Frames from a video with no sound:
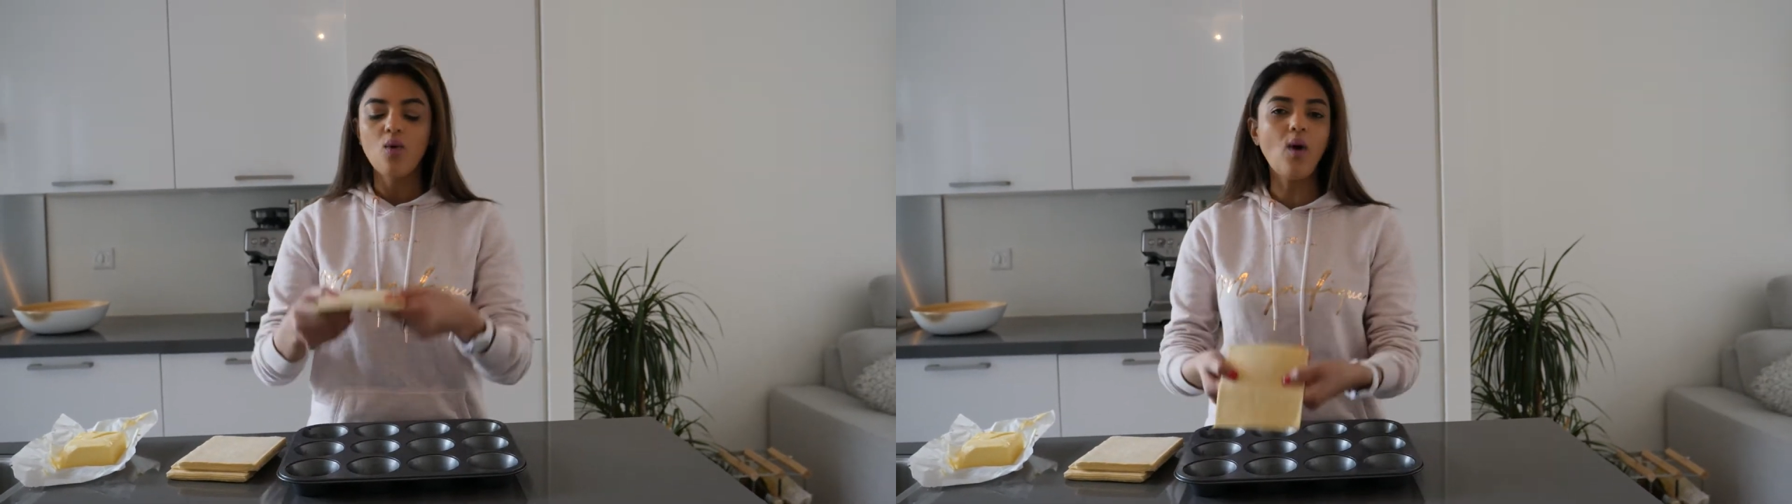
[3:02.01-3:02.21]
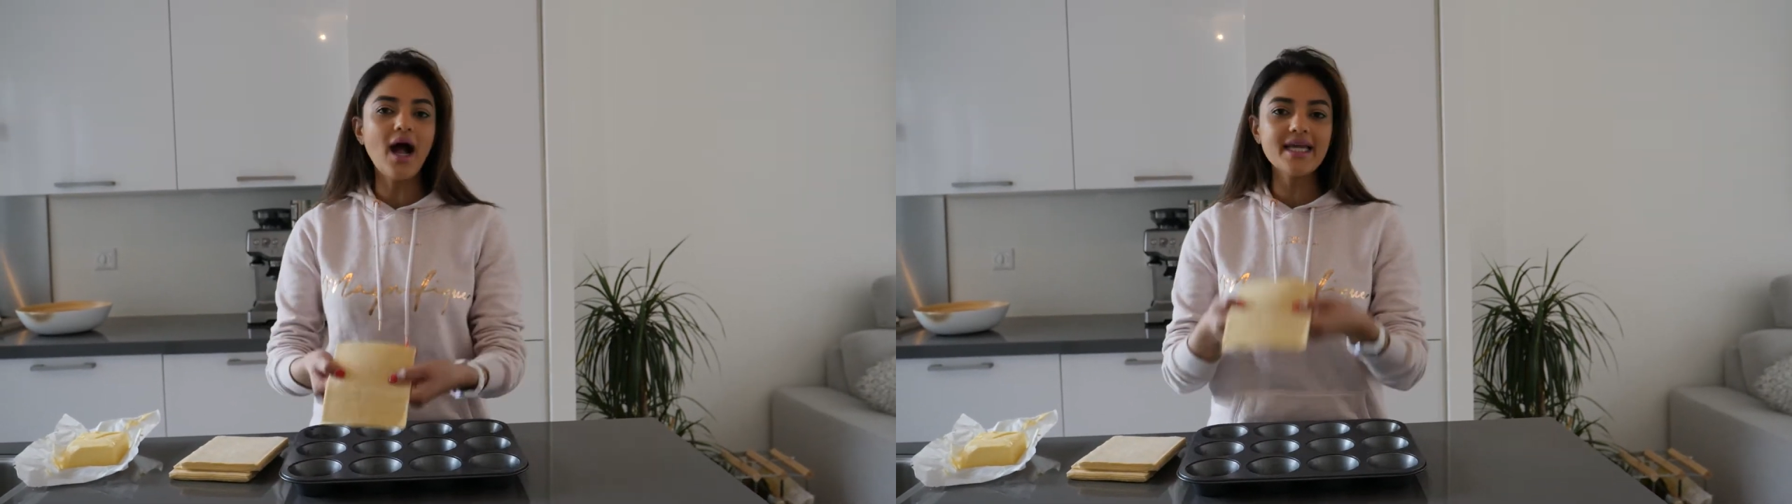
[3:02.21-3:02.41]

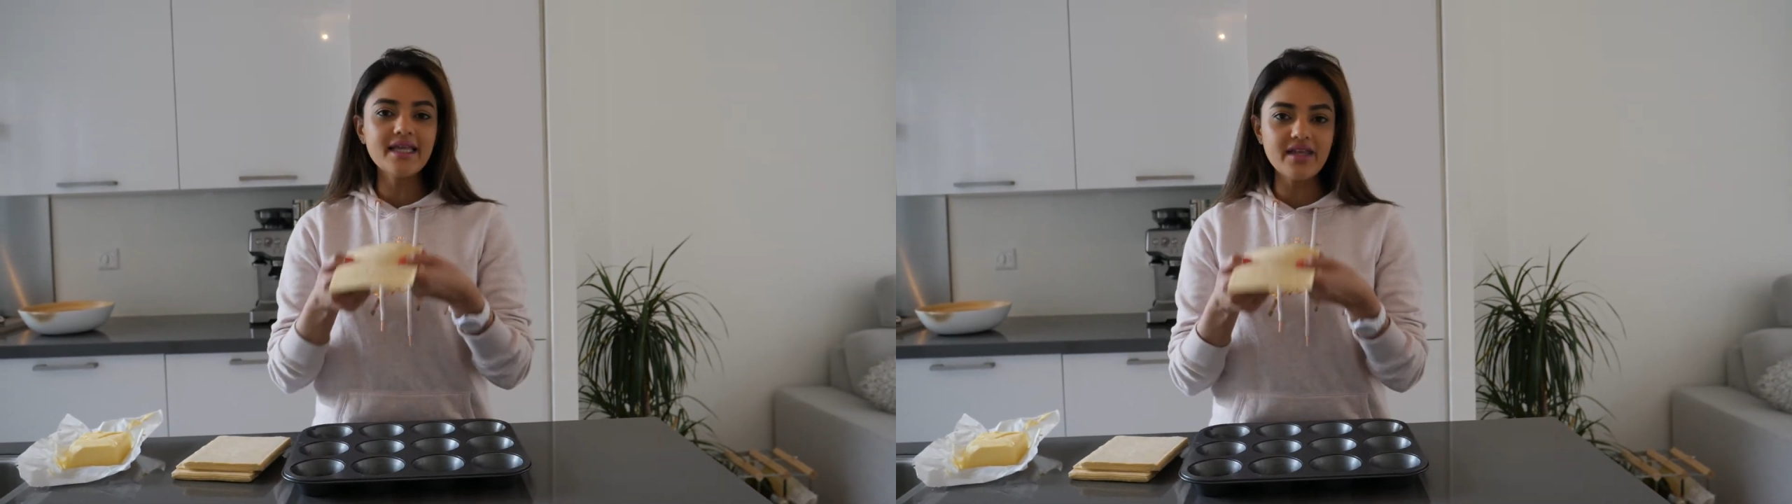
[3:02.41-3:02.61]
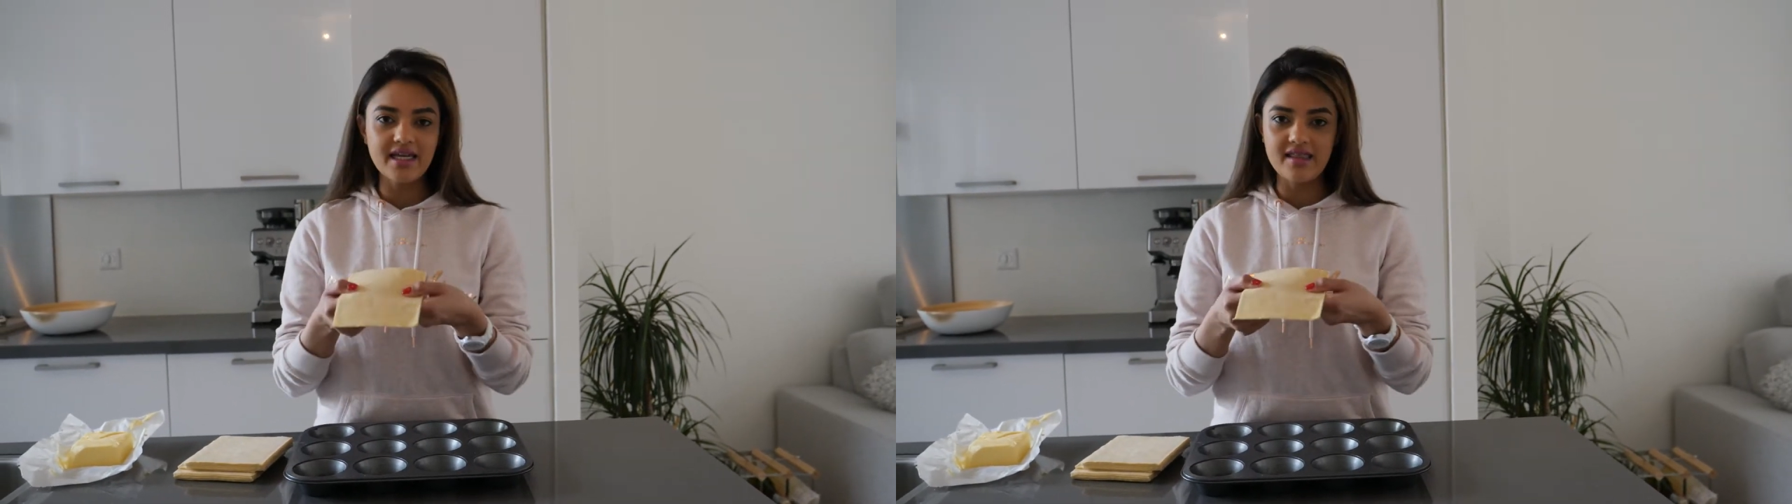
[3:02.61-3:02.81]
why
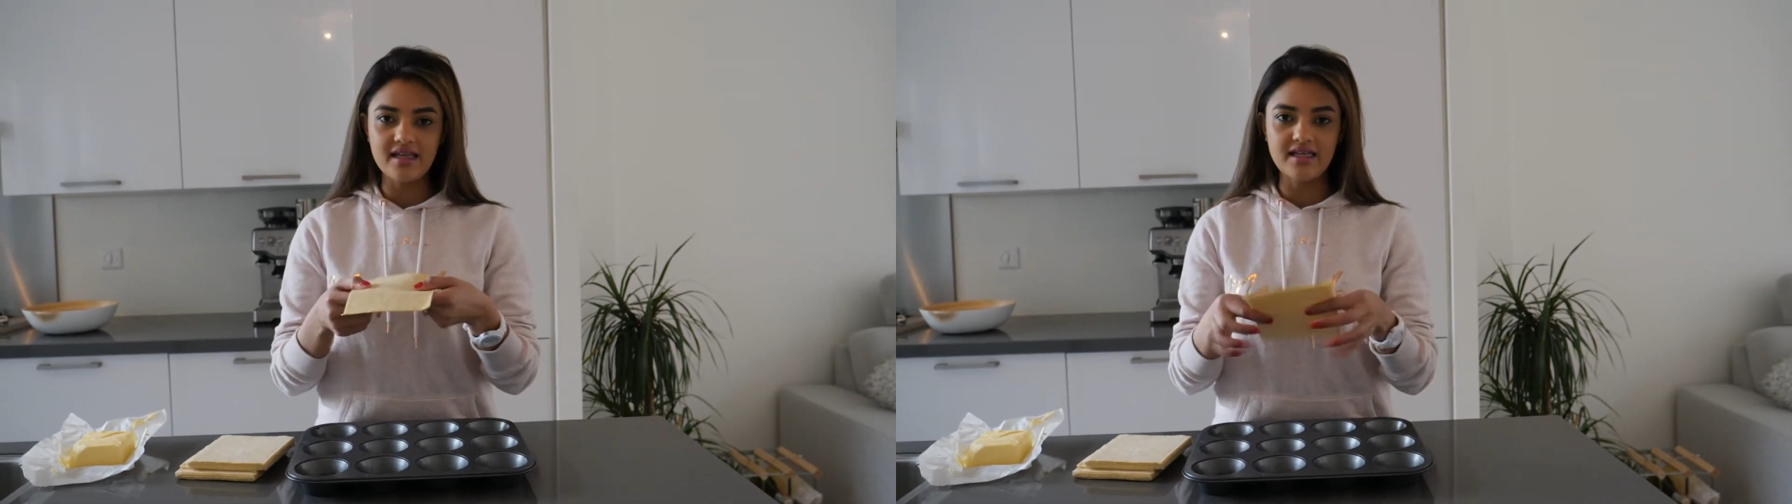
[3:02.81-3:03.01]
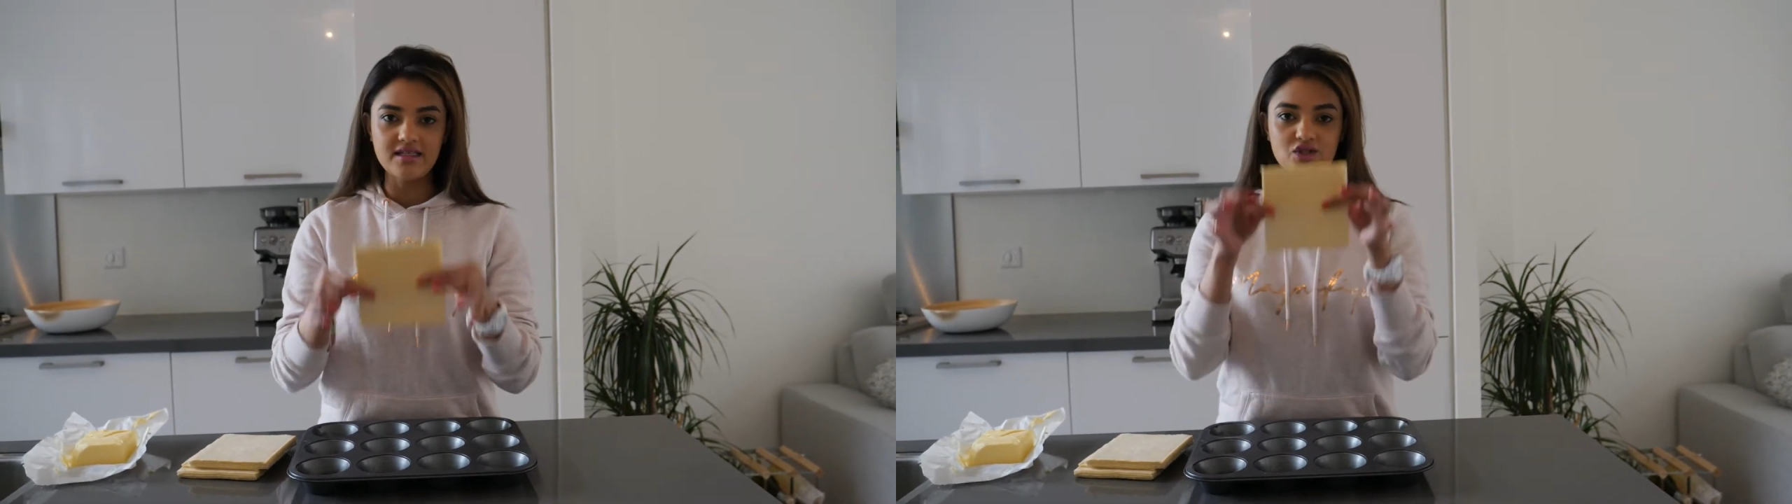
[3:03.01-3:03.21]
in the
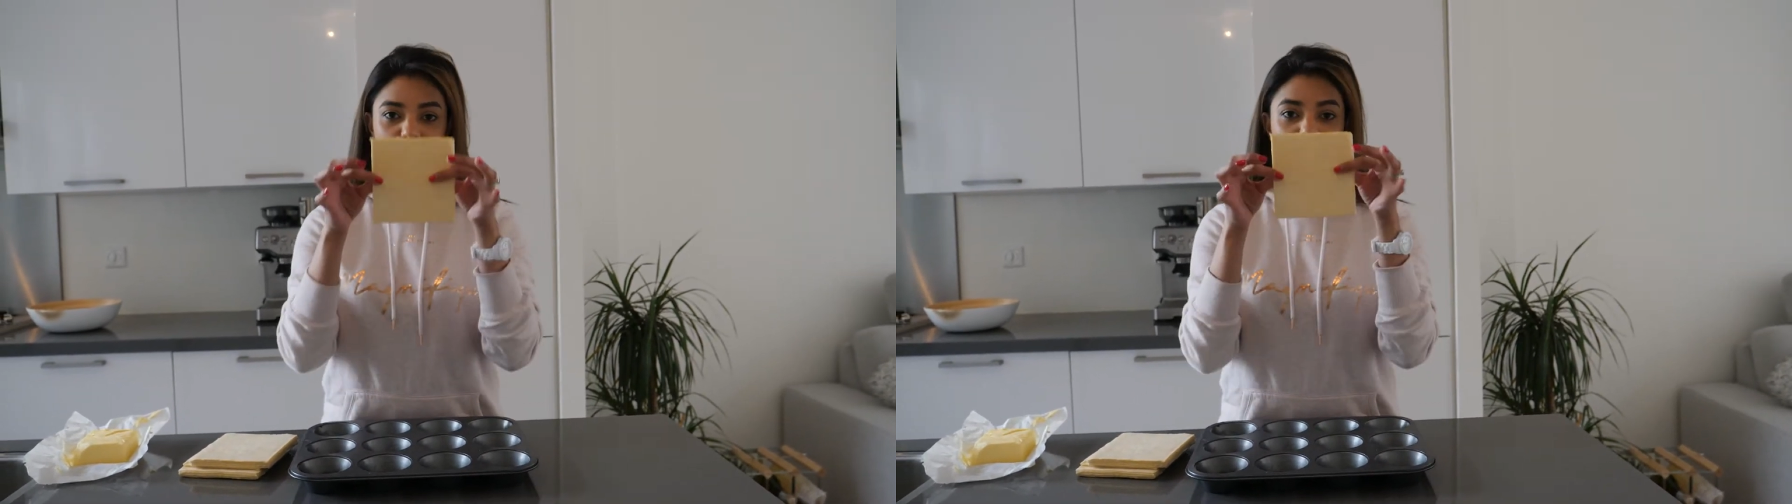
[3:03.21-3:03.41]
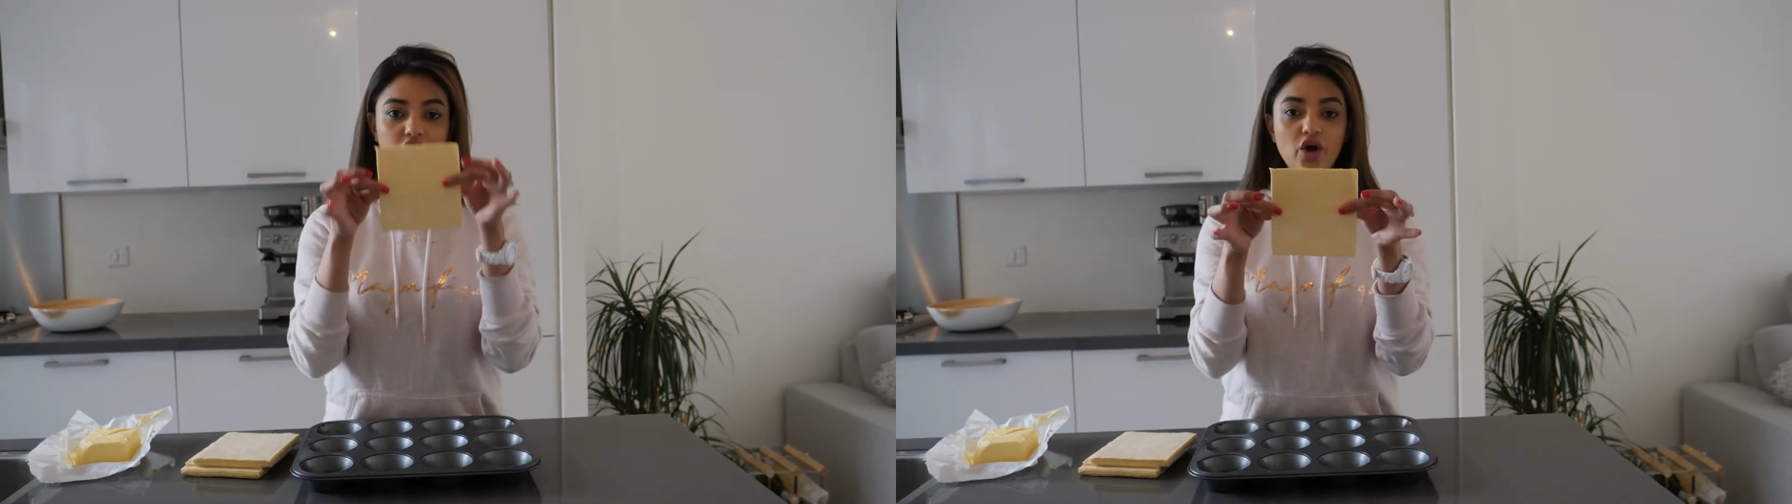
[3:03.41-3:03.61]
Netherlands
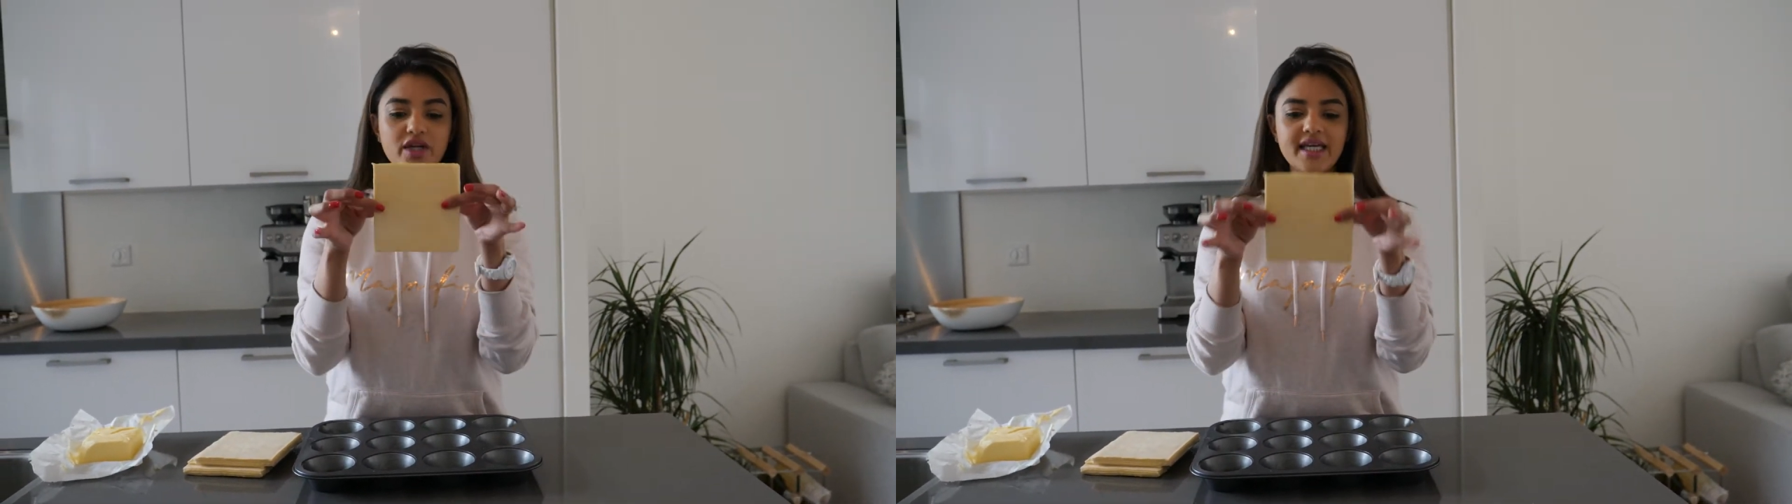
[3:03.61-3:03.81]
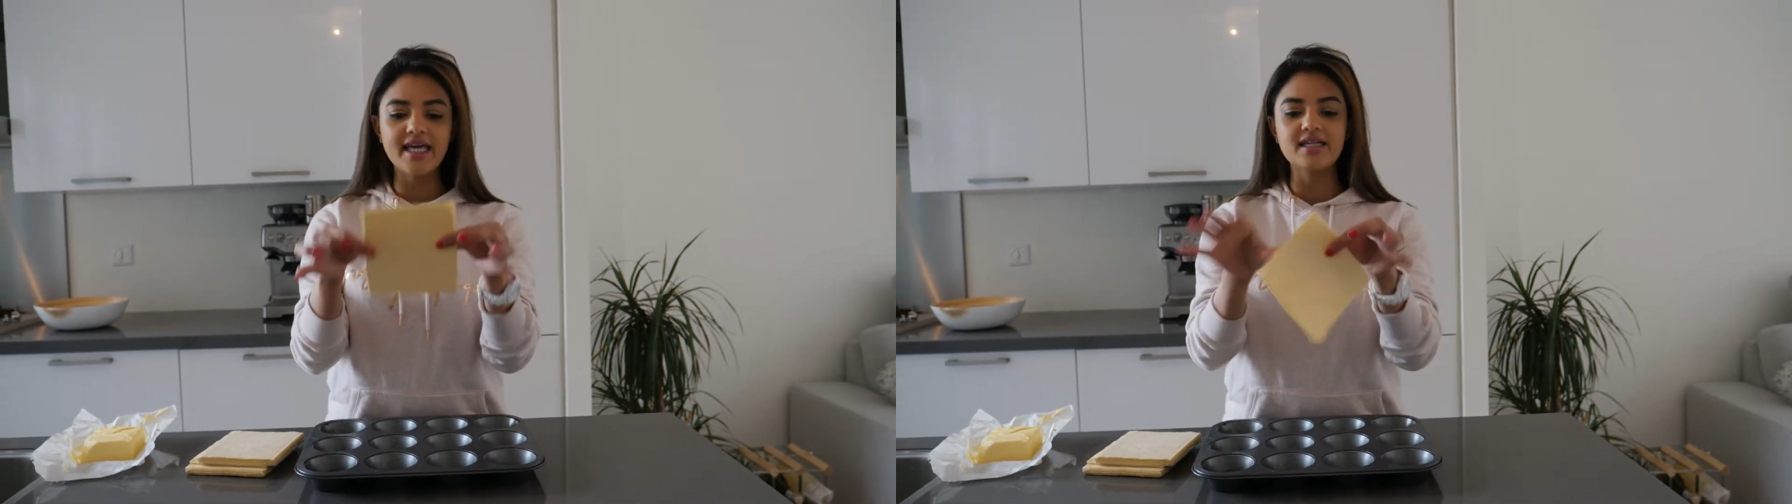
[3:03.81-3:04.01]
you can
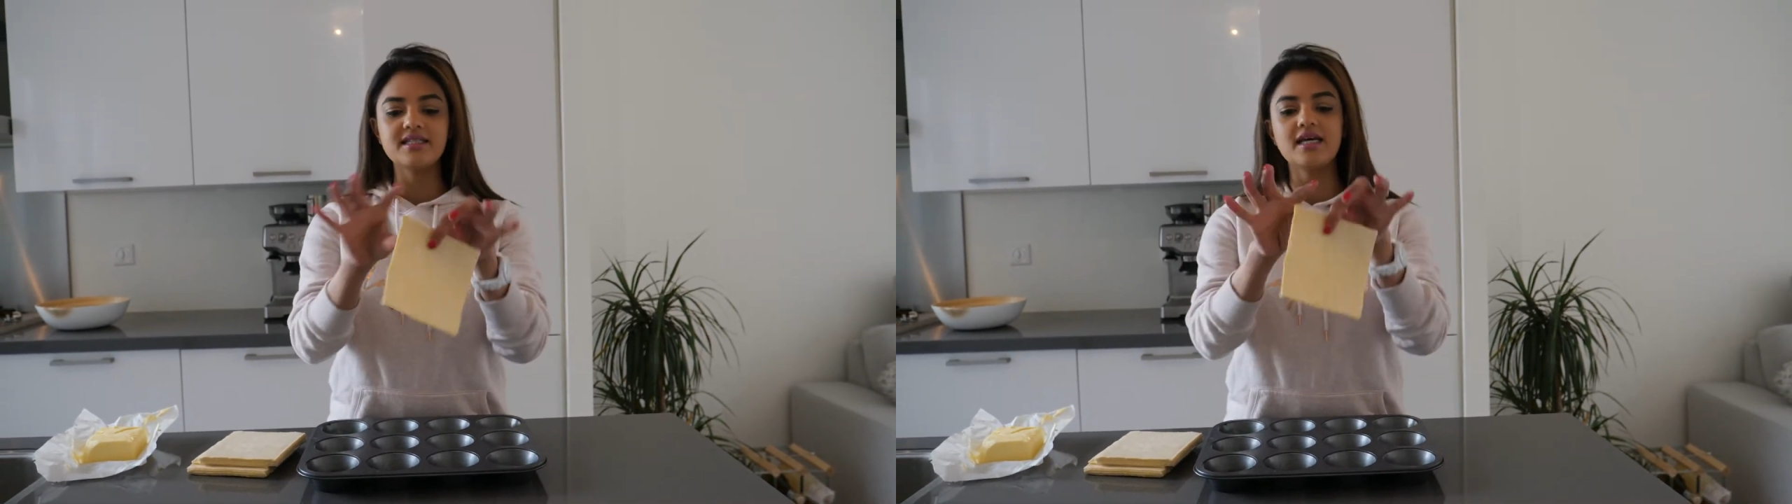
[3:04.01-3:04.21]
only get